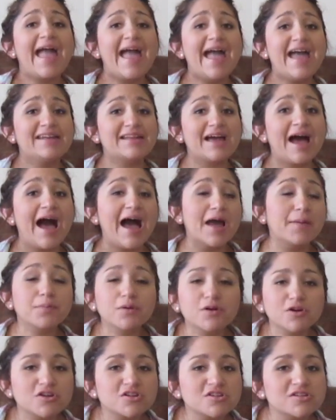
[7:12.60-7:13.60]
and I
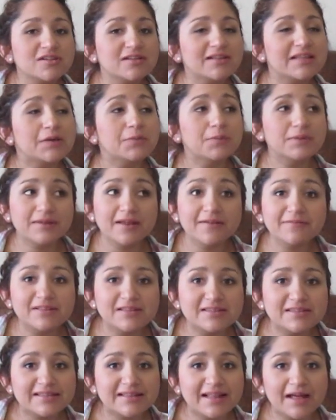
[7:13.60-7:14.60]
personally would love
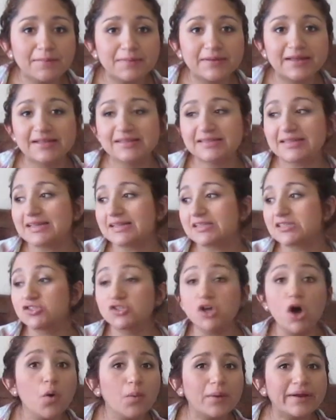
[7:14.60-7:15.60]
to see that because he is
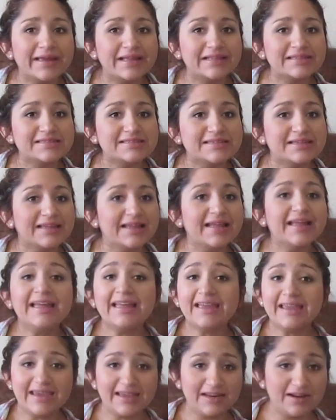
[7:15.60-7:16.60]
so against it.
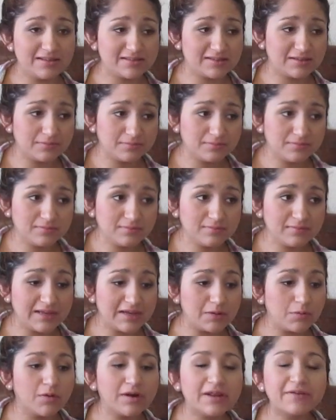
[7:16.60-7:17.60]
He doesn't,
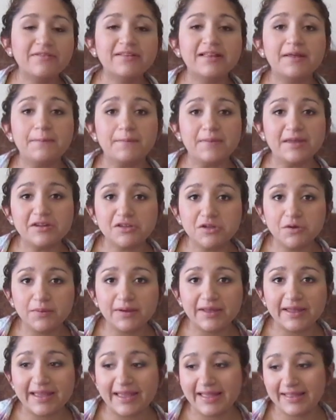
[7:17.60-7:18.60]
he won't even let me do
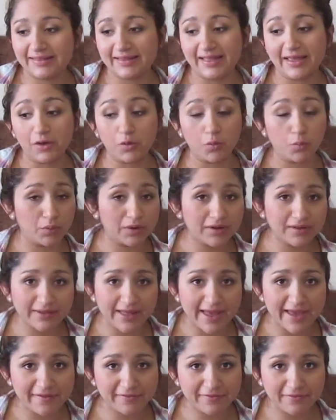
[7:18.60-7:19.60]
it in like real
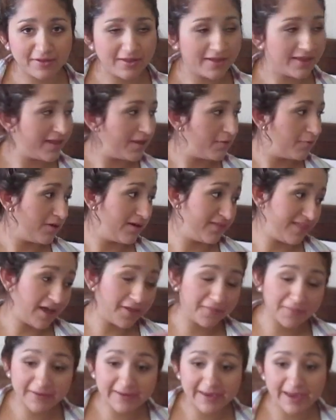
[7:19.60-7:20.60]
life
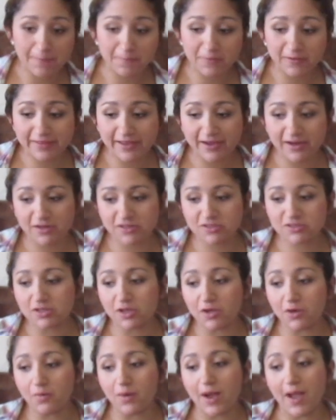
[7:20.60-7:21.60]
without the camera there
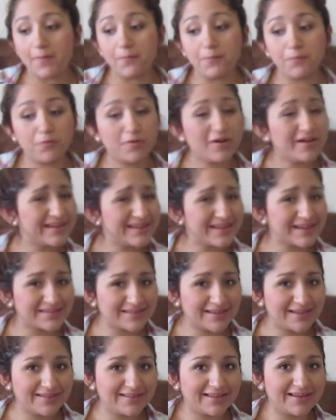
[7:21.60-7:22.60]
so I'm pretty
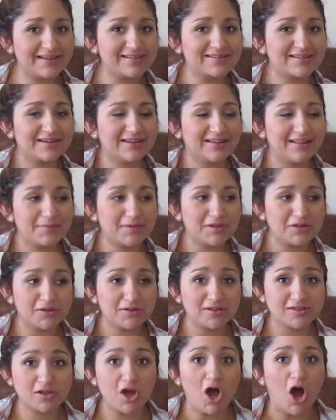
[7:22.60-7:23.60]
excited that he's gonna let me
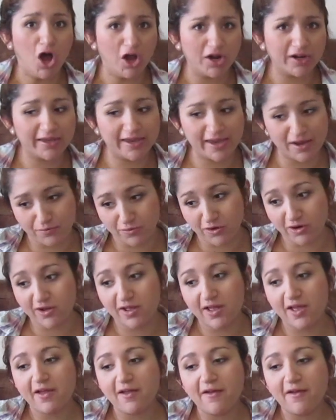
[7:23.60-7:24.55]
do this on camera